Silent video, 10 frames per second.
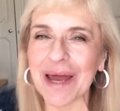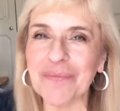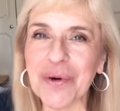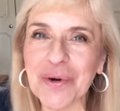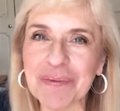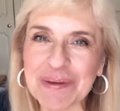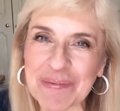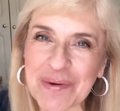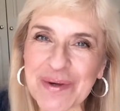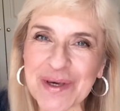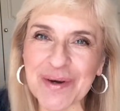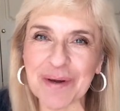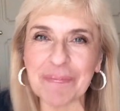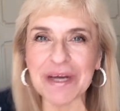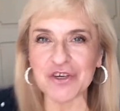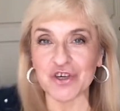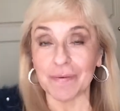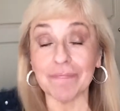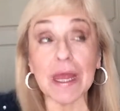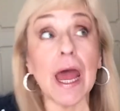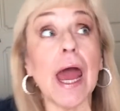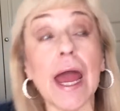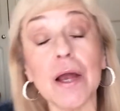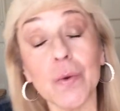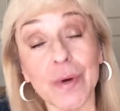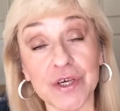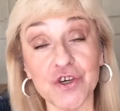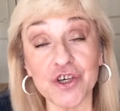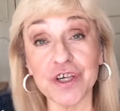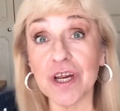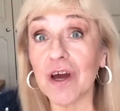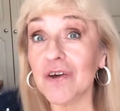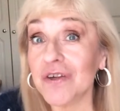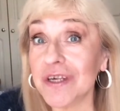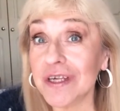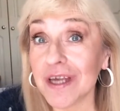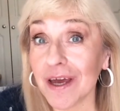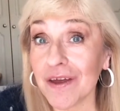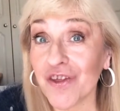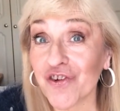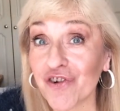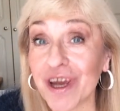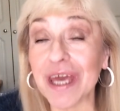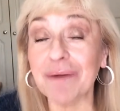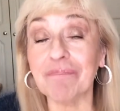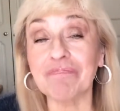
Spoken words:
and welcome to Beauty on a Budget and Questions and Answers Day 3.